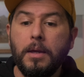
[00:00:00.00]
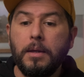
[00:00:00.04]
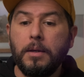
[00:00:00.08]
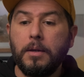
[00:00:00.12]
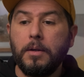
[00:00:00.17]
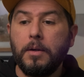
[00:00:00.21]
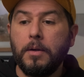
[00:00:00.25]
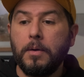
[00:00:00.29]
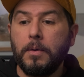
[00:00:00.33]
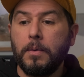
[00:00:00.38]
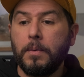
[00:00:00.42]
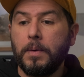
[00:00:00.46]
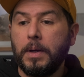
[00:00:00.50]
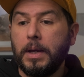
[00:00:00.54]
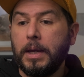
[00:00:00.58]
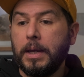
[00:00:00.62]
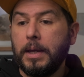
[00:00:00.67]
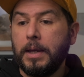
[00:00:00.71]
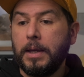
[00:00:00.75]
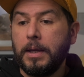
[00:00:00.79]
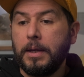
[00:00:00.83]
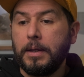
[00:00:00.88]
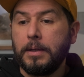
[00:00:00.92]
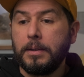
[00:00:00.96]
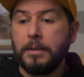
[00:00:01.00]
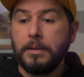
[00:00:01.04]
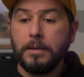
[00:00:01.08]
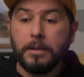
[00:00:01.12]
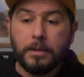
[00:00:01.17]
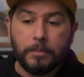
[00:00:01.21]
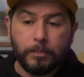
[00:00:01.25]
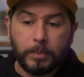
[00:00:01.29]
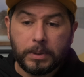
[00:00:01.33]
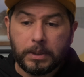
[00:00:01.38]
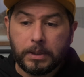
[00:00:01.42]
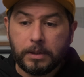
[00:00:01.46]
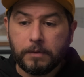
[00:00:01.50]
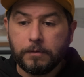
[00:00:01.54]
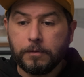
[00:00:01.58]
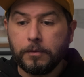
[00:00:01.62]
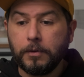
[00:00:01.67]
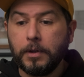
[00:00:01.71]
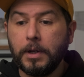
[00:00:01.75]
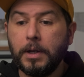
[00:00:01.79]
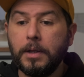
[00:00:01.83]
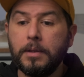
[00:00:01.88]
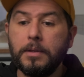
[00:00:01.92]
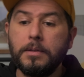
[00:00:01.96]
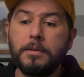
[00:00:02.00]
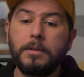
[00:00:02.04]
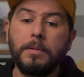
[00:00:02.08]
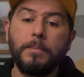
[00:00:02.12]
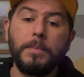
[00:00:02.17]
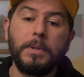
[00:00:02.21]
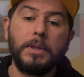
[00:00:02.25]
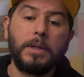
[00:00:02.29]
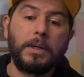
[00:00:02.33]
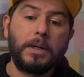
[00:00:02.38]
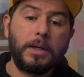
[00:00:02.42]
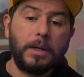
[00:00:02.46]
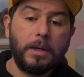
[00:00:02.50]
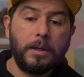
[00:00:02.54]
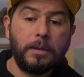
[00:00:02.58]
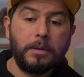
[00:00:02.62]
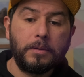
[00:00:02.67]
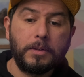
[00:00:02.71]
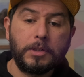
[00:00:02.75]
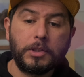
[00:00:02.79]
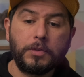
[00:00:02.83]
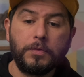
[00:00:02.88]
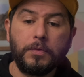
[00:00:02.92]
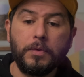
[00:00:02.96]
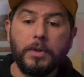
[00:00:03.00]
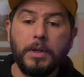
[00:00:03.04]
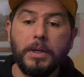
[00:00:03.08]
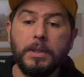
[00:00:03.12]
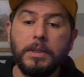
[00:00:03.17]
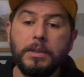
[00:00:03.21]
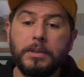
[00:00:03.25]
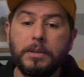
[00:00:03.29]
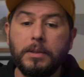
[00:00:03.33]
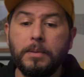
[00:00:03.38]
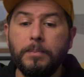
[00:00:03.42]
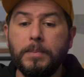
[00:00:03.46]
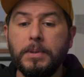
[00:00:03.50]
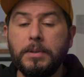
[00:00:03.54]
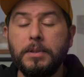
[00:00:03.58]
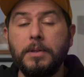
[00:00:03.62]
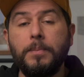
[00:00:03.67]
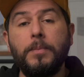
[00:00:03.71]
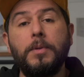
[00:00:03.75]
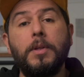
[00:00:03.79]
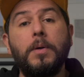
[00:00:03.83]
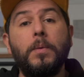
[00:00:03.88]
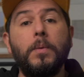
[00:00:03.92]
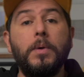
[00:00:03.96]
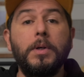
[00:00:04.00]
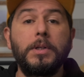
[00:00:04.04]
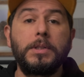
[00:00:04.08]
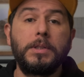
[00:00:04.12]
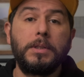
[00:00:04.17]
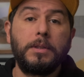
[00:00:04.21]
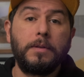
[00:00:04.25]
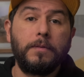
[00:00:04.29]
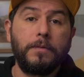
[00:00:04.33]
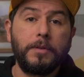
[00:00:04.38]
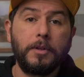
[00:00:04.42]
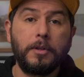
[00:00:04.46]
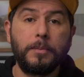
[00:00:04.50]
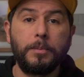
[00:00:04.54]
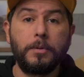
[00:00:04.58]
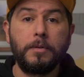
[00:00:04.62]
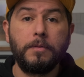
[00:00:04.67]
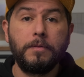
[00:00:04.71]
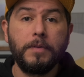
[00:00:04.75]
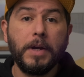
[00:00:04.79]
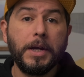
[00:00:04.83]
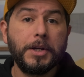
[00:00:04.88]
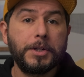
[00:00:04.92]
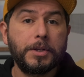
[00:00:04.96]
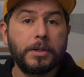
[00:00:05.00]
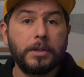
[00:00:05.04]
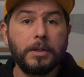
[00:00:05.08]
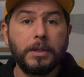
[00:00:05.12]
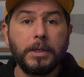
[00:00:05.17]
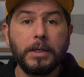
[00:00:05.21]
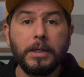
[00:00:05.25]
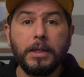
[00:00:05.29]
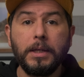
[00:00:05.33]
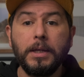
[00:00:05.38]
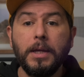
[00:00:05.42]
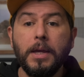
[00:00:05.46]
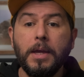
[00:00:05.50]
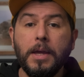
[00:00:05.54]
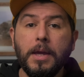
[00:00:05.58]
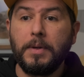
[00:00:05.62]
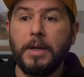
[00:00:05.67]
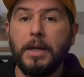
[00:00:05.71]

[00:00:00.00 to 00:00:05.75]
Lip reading: you know, a DP friend, this can be a colorist friend, this can be someone that works in the field professionally.